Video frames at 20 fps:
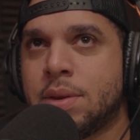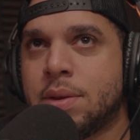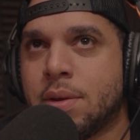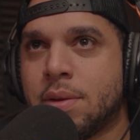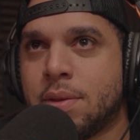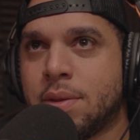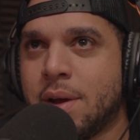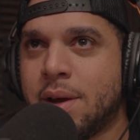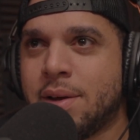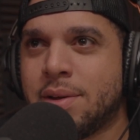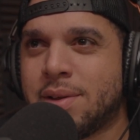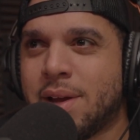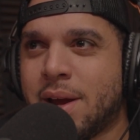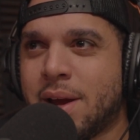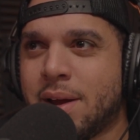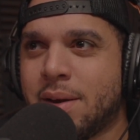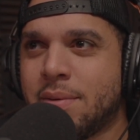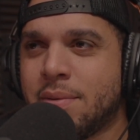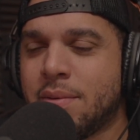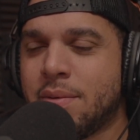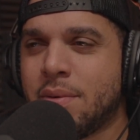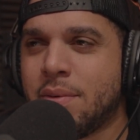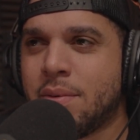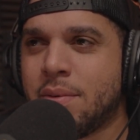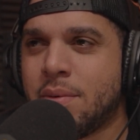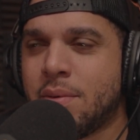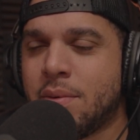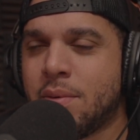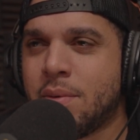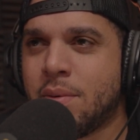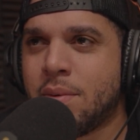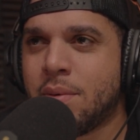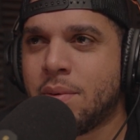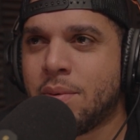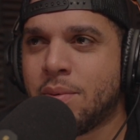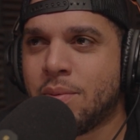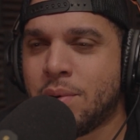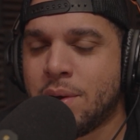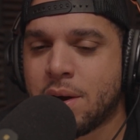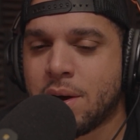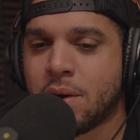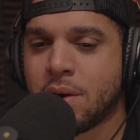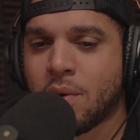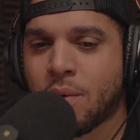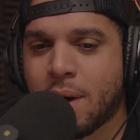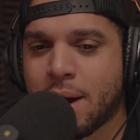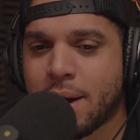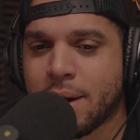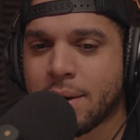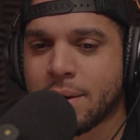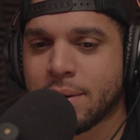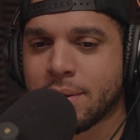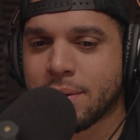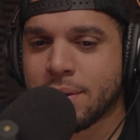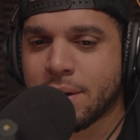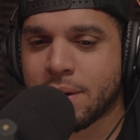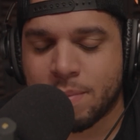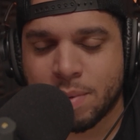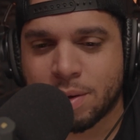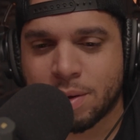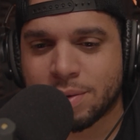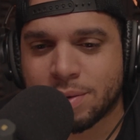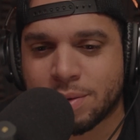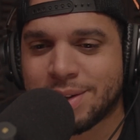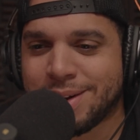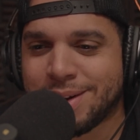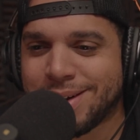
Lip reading: the things that we acquire in the military